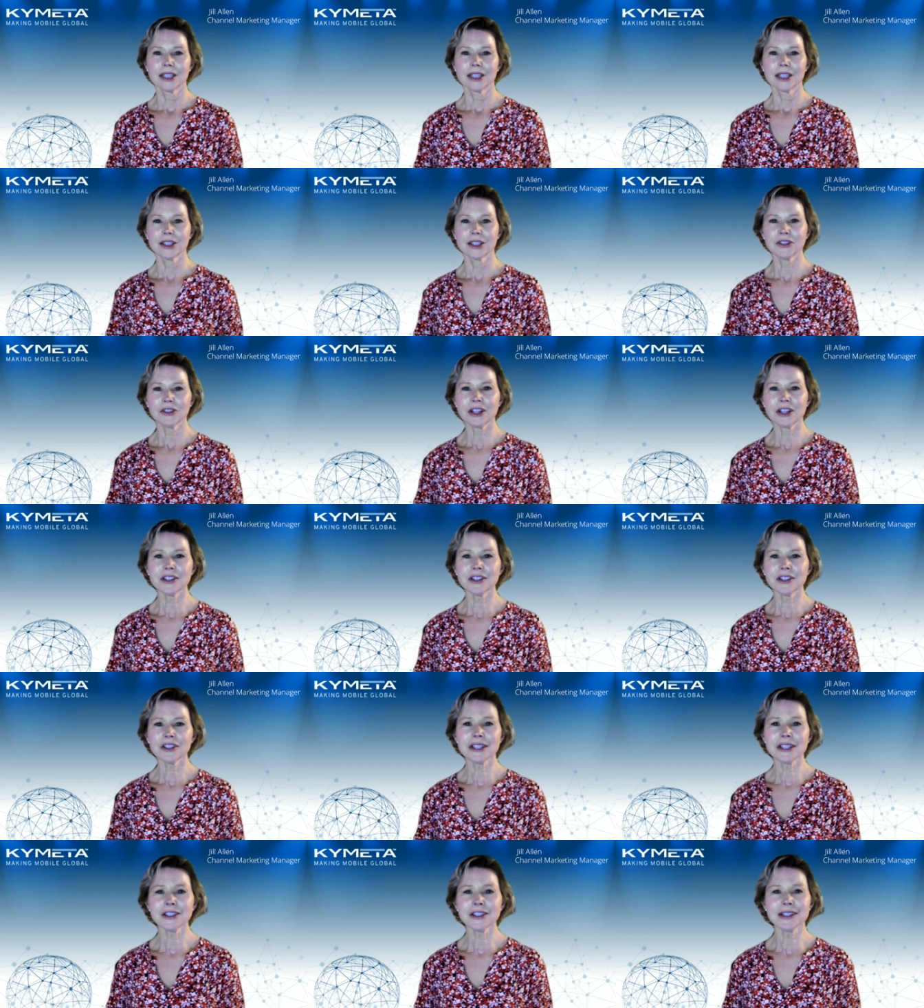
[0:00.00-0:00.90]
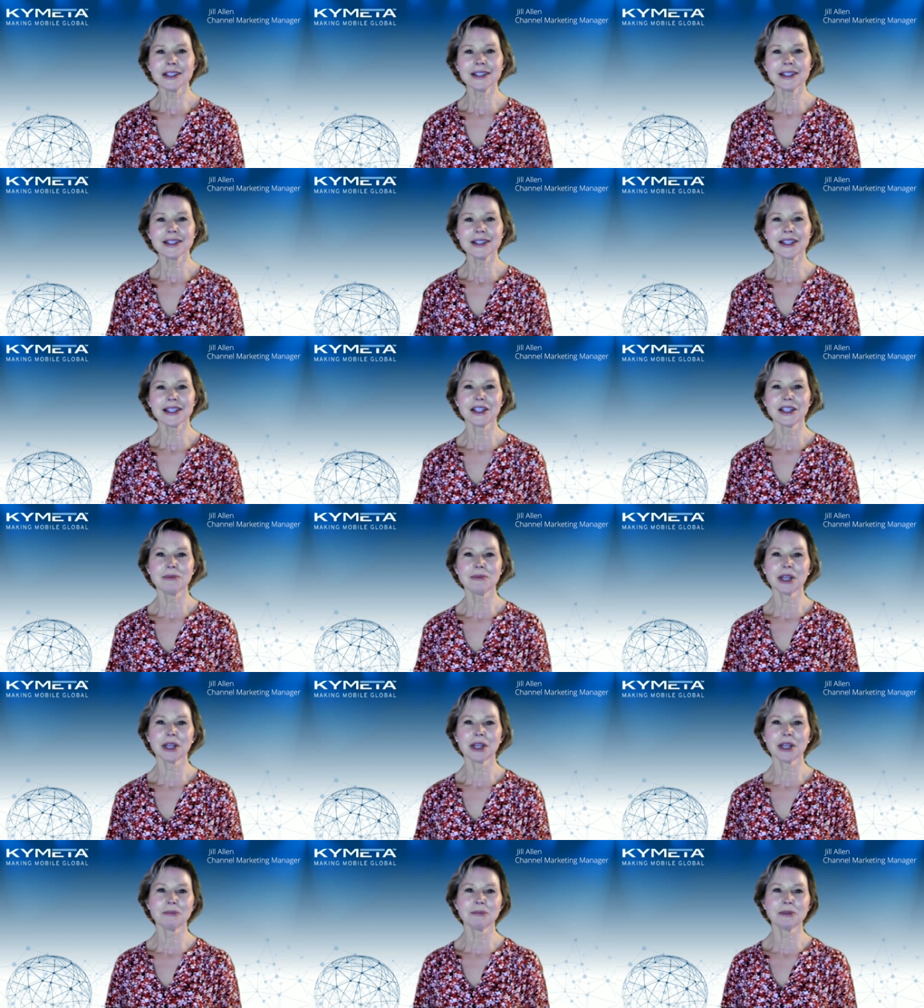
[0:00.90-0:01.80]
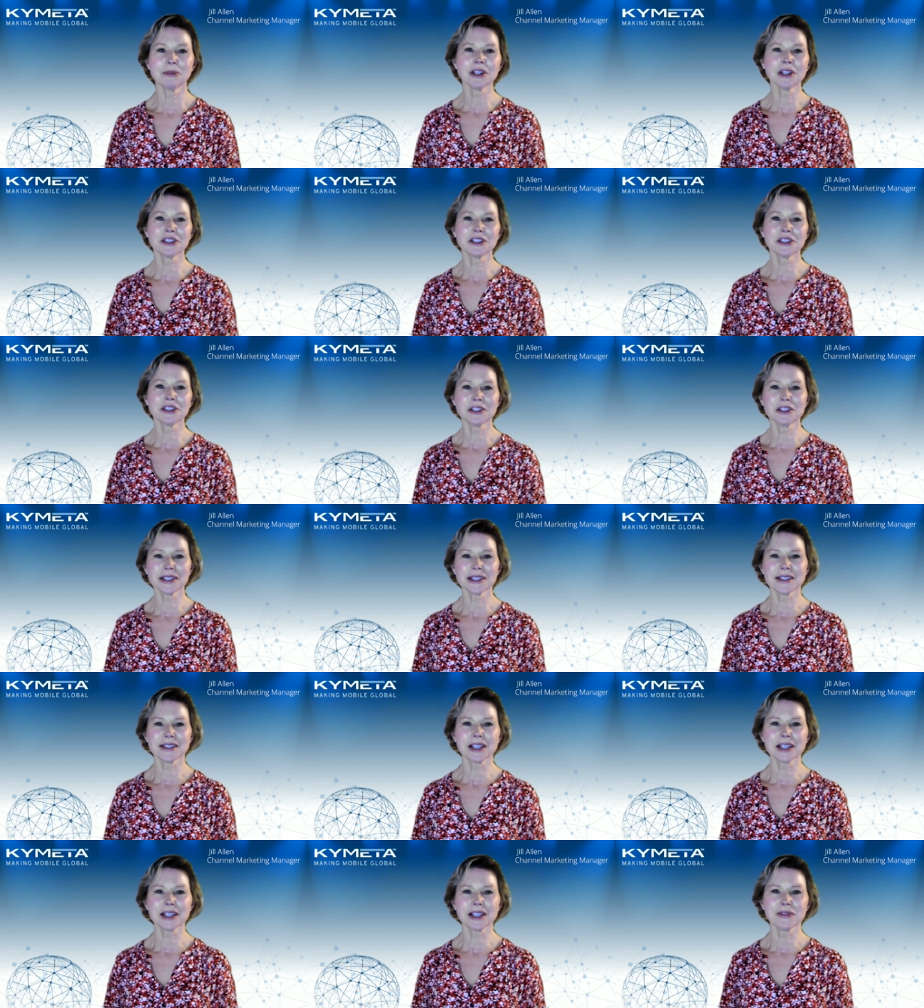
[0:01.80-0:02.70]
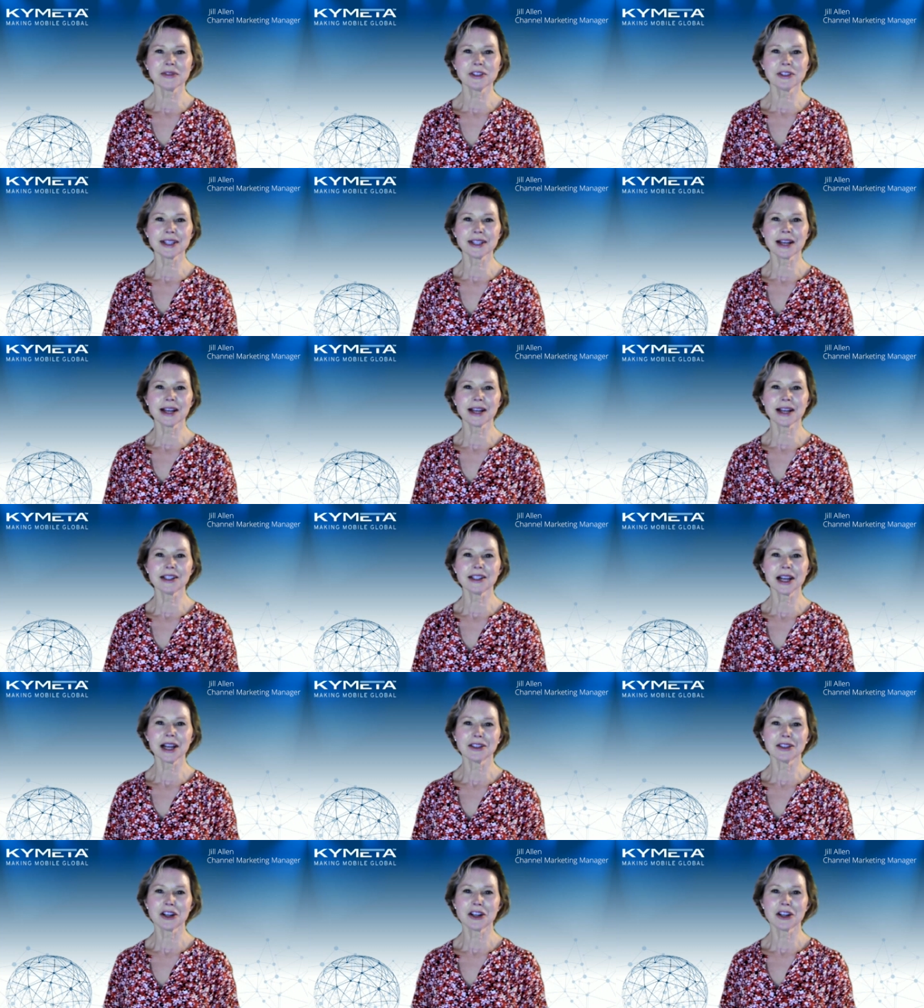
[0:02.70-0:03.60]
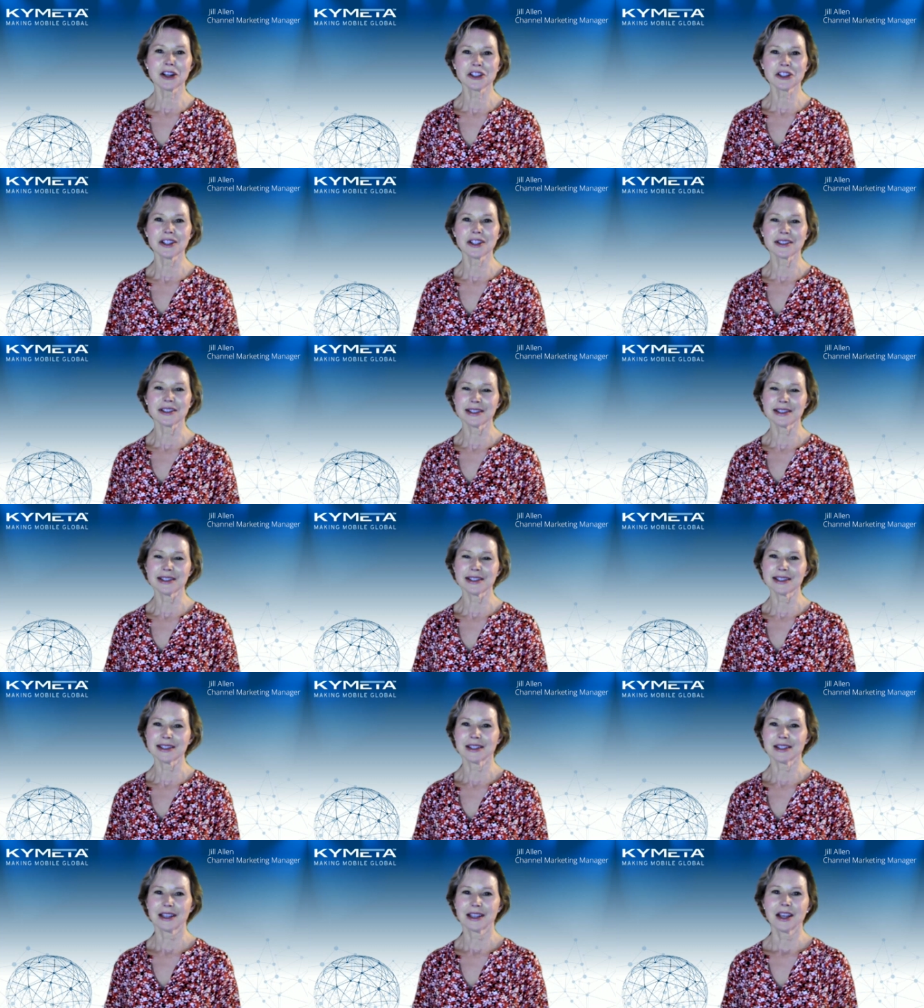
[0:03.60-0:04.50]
Congratulations, Team Kepler, on your successful satellite launches.